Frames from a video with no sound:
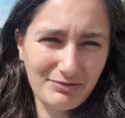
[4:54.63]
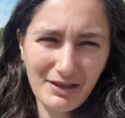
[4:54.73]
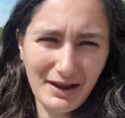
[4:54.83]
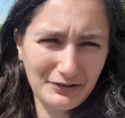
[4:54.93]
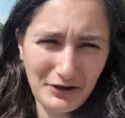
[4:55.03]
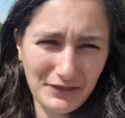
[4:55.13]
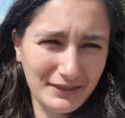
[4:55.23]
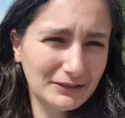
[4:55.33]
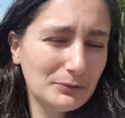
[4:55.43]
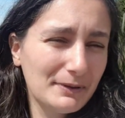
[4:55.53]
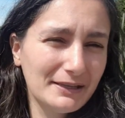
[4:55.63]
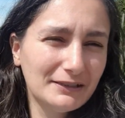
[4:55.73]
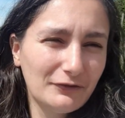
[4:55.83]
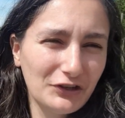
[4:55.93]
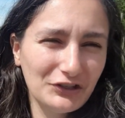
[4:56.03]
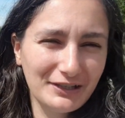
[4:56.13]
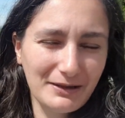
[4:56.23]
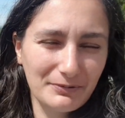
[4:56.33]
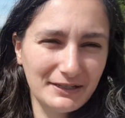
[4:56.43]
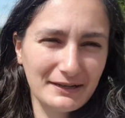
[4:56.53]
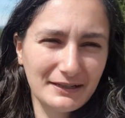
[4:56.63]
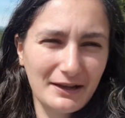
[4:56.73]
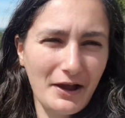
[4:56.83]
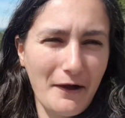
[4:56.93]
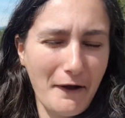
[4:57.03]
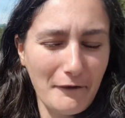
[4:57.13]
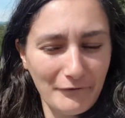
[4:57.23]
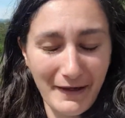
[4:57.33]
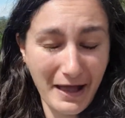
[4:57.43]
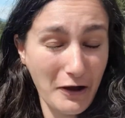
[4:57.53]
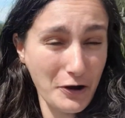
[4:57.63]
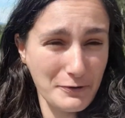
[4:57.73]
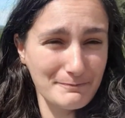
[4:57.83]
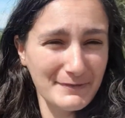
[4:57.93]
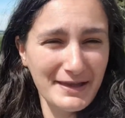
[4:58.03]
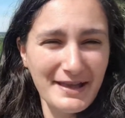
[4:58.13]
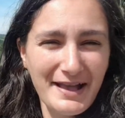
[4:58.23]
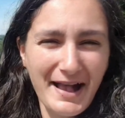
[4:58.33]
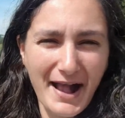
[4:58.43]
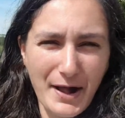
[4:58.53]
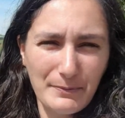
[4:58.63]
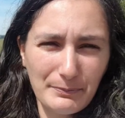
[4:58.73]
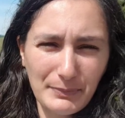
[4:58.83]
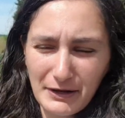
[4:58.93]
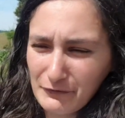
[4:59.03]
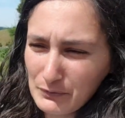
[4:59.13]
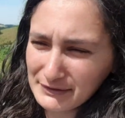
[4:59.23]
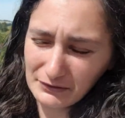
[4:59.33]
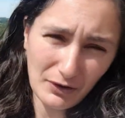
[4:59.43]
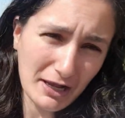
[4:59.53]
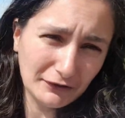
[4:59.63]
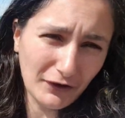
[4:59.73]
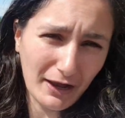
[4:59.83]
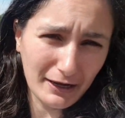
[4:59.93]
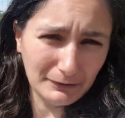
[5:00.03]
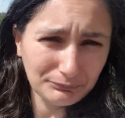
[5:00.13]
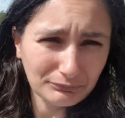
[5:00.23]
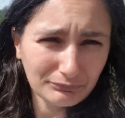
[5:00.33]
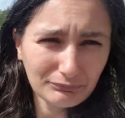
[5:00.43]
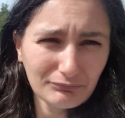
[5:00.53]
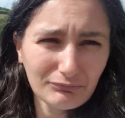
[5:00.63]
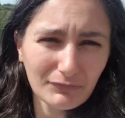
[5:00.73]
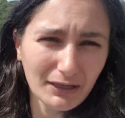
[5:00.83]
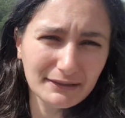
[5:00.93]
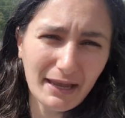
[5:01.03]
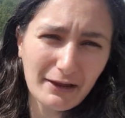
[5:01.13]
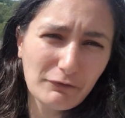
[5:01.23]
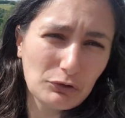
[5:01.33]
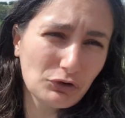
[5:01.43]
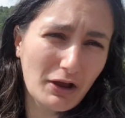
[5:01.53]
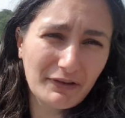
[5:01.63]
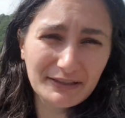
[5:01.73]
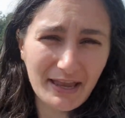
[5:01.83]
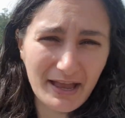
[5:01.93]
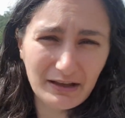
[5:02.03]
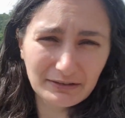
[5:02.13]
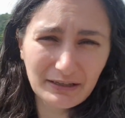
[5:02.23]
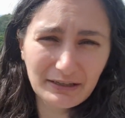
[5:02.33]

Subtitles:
I don't think this would be sufficient in protecting our home. But if it was a grass fire, say if we were driving down